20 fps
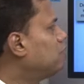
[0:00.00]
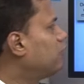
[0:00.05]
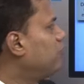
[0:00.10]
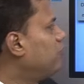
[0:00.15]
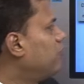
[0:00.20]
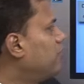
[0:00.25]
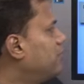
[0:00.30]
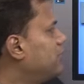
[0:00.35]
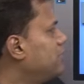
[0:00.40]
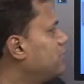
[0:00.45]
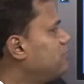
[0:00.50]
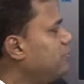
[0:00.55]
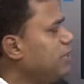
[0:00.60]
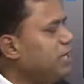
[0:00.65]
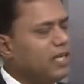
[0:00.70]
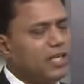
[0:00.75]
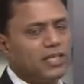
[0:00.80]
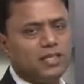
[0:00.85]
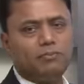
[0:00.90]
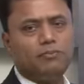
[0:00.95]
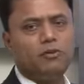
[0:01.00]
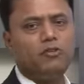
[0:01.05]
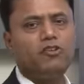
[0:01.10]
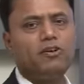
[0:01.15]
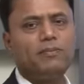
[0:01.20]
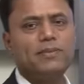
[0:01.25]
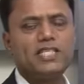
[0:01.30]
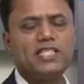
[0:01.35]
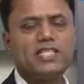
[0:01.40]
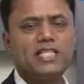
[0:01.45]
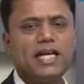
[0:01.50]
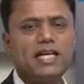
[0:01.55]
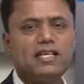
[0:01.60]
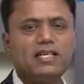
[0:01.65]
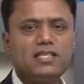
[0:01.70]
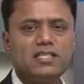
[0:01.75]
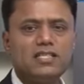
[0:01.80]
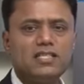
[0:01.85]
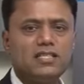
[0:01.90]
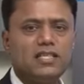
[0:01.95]
performance, meeting the performance
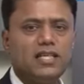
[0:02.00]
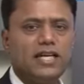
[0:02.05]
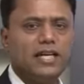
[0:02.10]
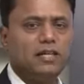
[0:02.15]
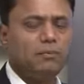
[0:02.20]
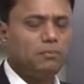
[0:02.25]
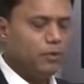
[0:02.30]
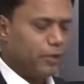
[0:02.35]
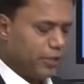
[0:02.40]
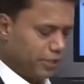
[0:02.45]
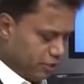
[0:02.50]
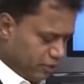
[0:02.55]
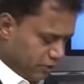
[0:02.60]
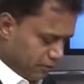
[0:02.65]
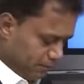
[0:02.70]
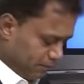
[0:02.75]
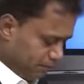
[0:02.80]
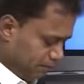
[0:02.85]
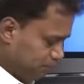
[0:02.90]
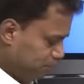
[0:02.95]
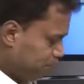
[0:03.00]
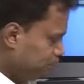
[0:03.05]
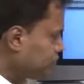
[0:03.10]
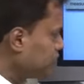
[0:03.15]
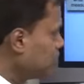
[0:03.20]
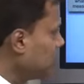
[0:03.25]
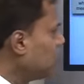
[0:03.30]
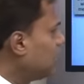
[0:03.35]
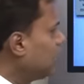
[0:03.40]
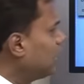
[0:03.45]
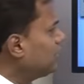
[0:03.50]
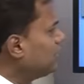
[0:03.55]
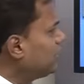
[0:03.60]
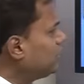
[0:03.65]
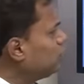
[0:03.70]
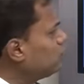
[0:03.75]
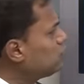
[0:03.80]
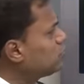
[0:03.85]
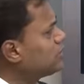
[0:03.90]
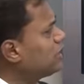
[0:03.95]
standards is the end point. And then
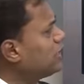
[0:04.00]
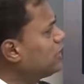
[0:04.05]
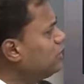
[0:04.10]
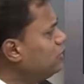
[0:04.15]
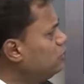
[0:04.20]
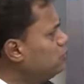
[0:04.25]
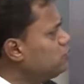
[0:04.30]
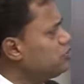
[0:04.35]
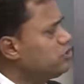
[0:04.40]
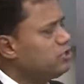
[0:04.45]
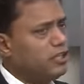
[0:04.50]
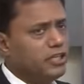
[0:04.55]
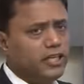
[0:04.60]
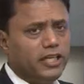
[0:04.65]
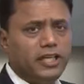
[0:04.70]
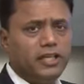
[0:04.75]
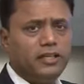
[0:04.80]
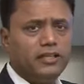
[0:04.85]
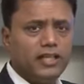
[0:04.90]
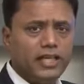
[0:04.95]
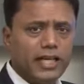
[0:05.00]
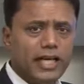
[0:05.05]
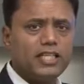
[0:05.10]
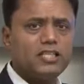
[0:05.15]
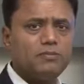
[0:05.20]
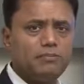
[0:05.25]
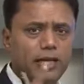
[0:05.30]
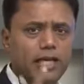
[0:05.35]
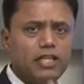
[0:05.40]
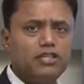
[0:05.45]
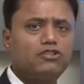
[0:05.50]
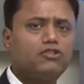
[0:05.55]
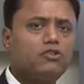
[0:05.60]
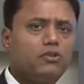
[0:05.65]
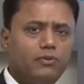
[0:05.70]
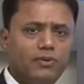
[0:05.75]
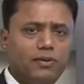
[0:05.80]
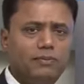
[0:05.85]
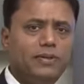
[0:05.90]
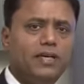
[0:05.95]
you set a new journey. The next
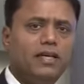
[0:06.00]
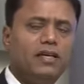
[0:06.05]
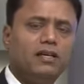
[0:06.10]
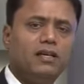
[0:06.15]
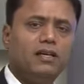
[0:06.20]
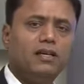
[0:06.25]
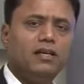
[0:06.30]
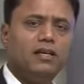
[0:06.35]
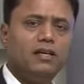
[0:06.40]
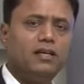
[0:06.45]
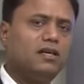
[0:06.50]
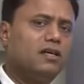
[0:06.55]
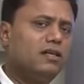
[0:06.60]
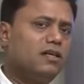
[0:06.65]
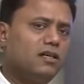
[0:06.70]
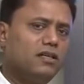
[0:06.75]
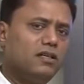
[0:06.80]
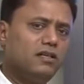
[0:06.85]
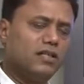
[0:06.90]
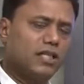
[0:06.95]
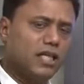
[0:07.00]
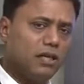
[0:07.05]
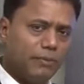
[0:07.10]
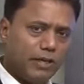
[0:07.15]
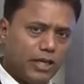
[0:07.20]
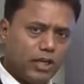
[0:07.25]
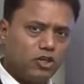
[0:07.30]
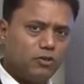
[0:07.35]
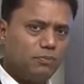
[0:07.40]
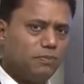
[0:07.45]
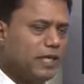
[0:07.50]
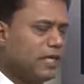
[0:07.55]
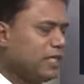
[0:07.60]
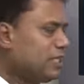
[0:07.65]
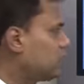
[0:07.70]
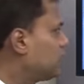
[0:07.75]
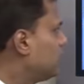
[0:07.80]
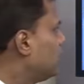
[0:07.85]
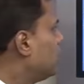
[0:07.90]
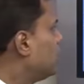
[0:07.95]
milestone will be coming into
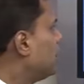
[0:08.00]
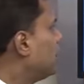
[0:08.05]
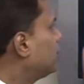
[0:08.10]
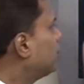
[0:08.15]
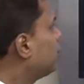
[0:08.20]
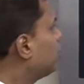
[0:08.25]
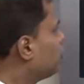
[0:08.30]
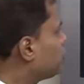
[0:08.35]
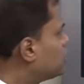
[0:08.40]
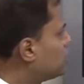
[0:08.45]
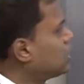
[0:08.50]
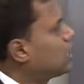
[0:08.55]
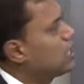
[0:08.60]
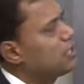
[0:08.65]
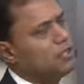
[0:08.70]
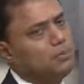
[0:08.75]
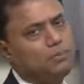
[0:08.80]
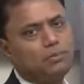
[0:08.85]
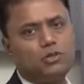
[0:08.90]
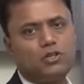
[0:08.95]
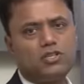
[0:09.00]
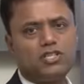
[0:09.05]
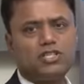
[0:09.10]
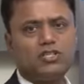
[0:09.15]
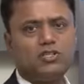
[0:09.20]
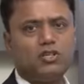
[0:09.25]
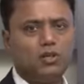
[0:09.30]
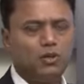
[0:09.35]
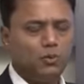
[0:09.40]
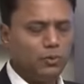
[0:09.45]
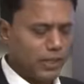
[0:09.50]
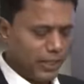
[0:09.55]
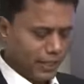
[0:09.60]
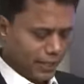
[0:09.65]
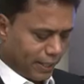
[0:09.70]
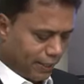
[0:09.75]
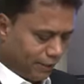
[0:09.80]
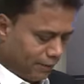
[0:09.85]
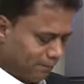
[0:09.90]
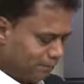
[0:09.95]
place, and then you start the process all over
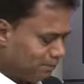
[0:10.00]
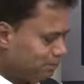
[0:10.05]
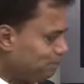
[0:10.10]
again.